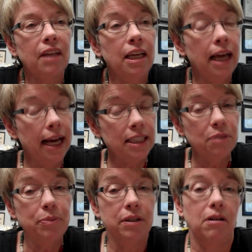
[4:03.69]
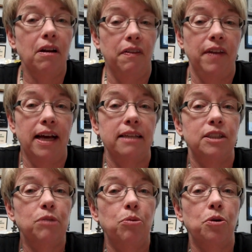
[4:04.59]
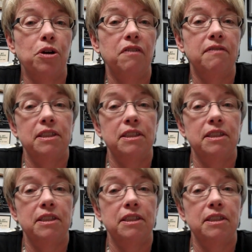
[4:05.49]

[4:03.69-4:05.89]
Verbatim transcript: he hasn't been all of that supportive.